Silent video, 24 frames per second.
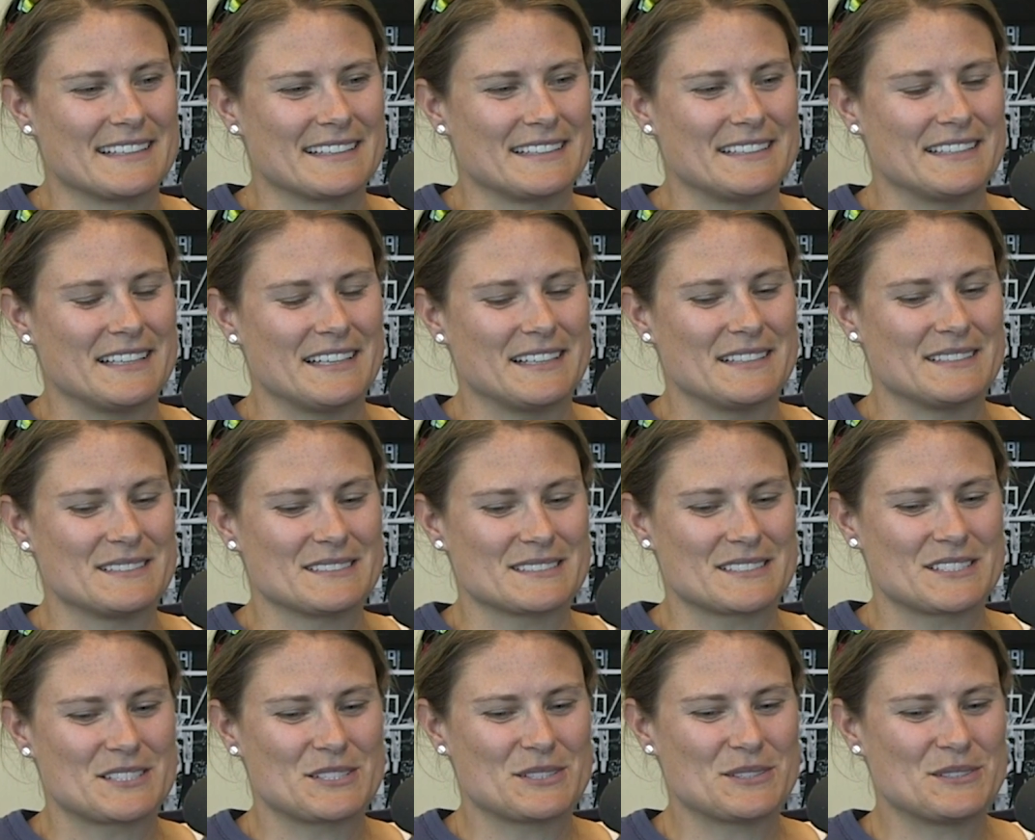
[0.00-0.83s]
Yeah,
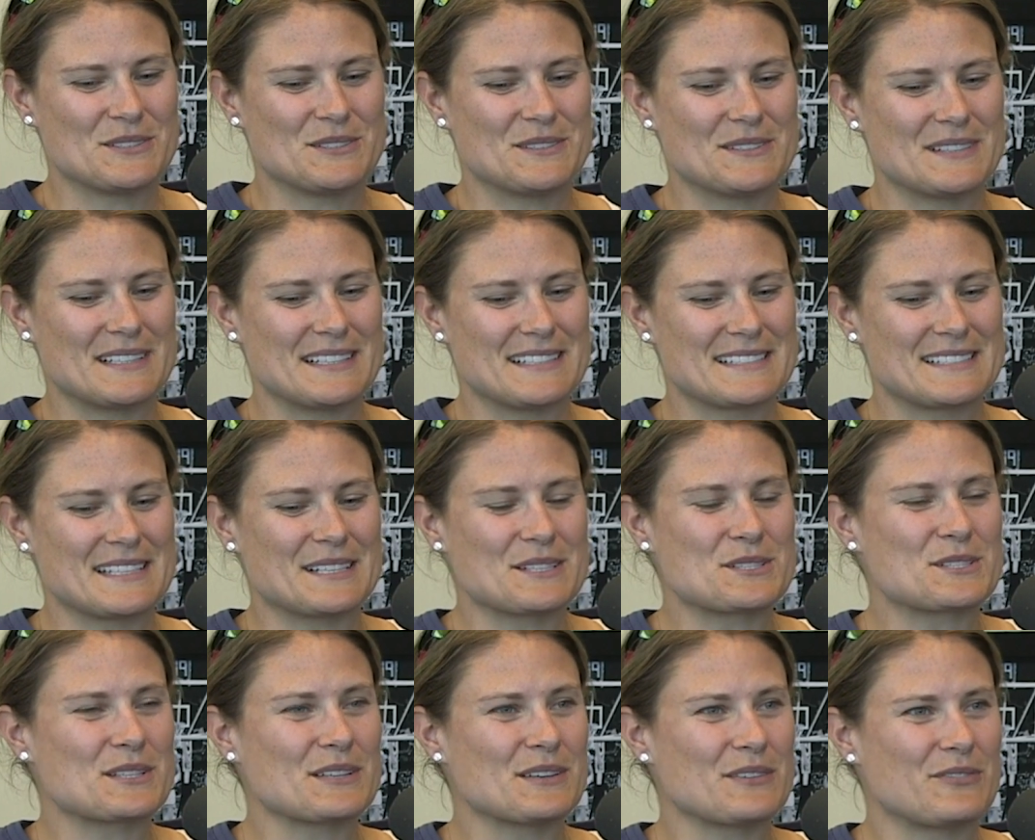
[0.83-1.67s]
so it's
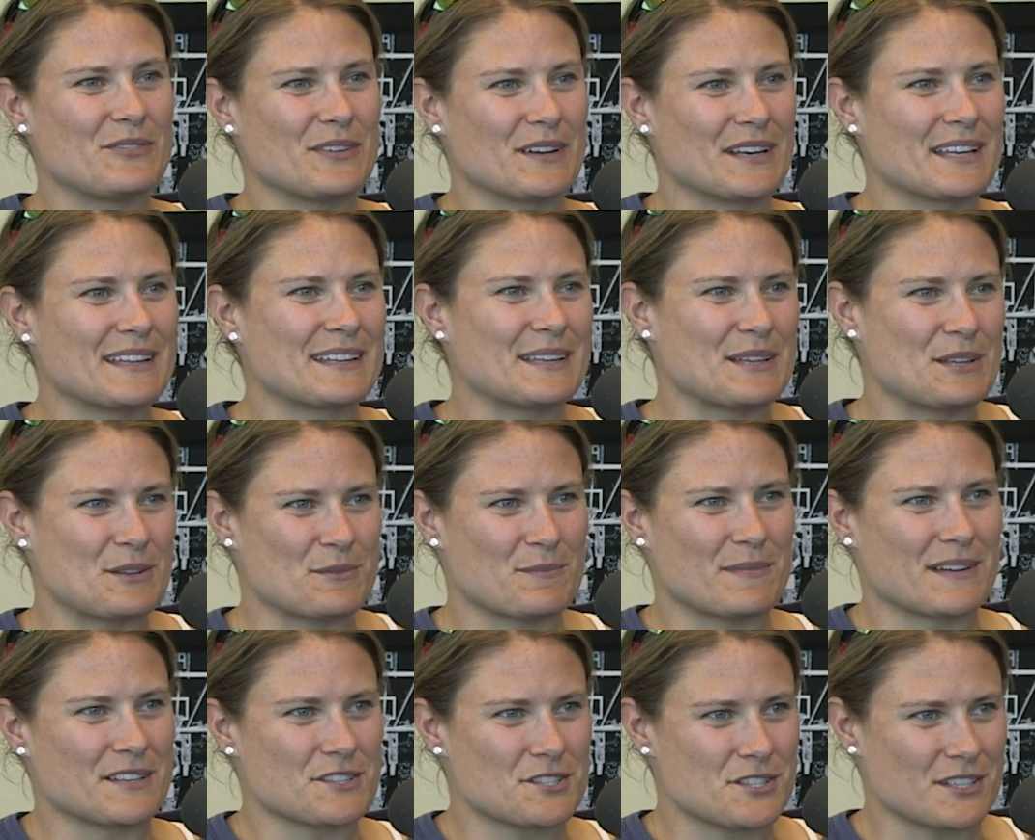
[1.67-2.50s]
actually funny that you
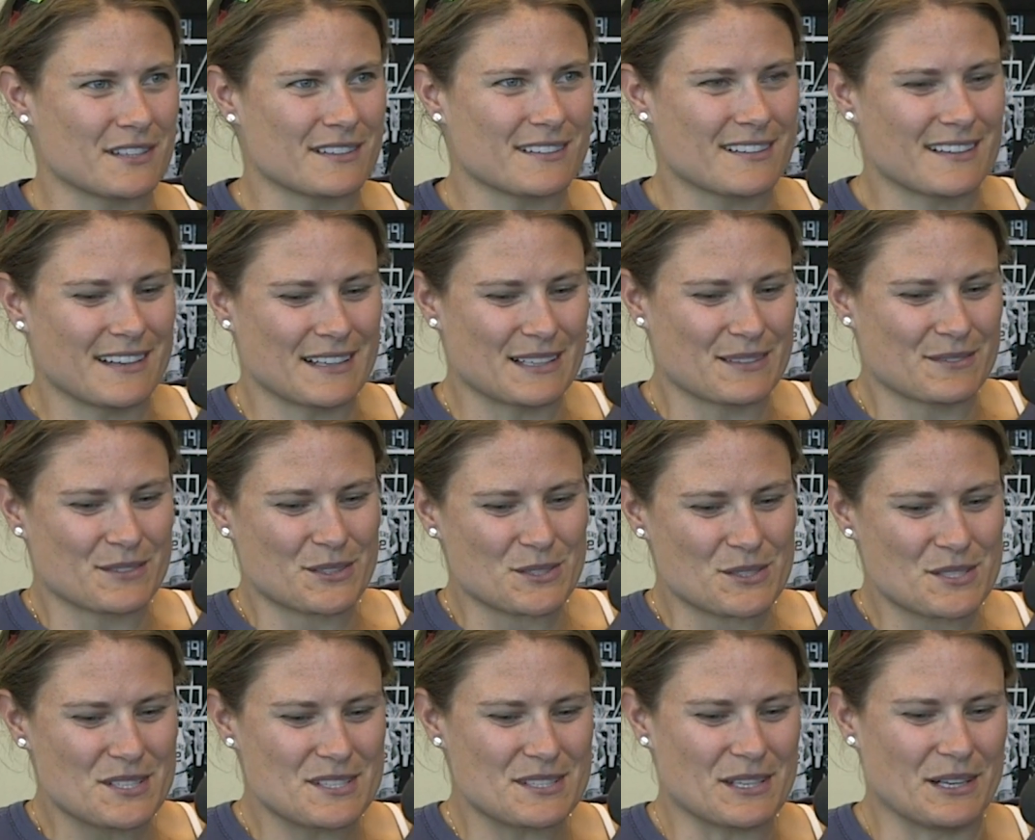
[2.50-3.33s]
mentioned kind of
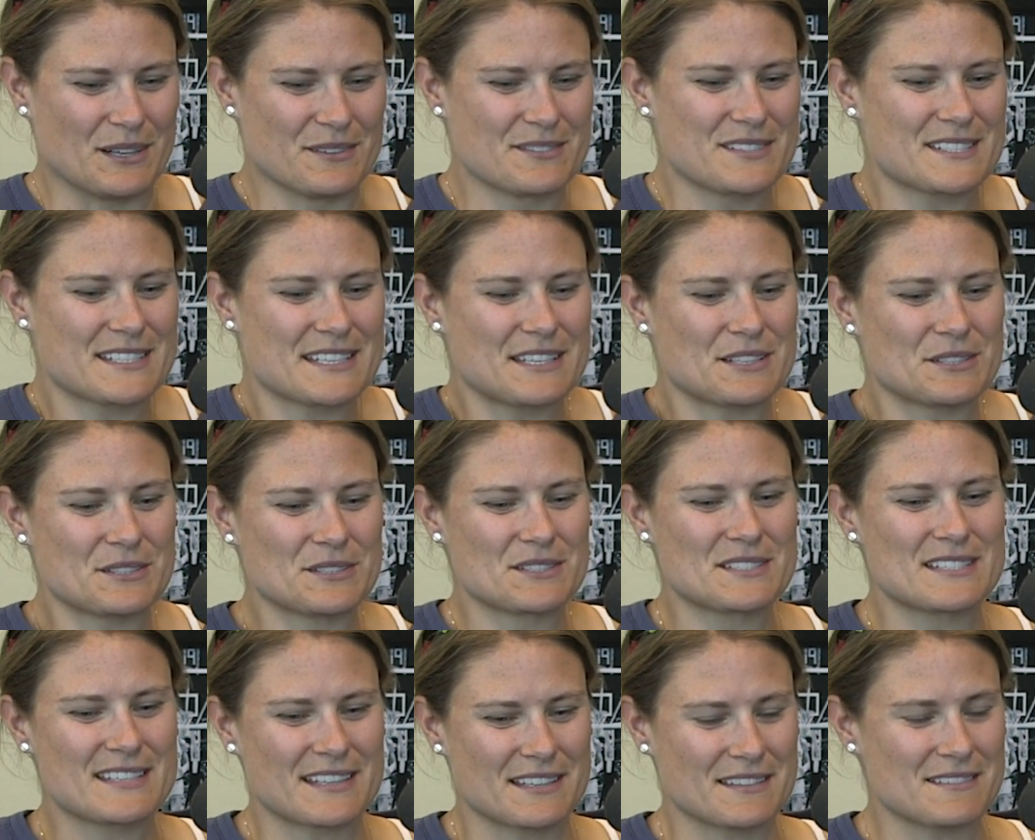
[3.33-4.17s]
those soft
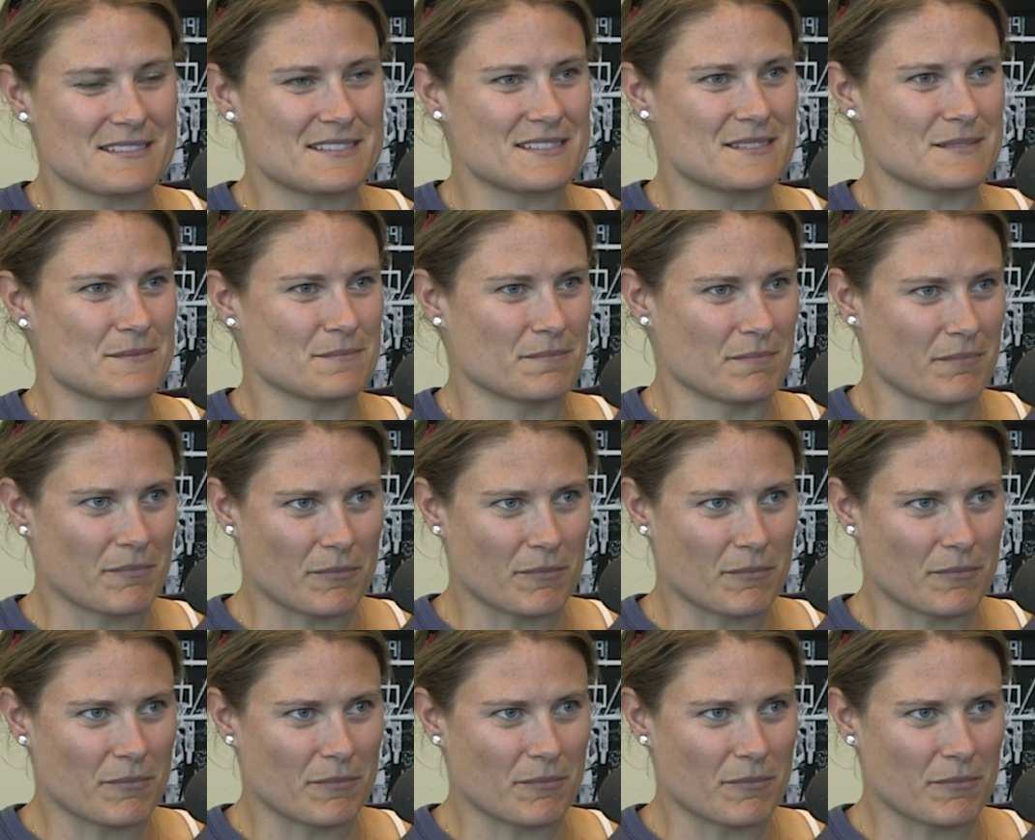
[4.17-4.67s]
skills because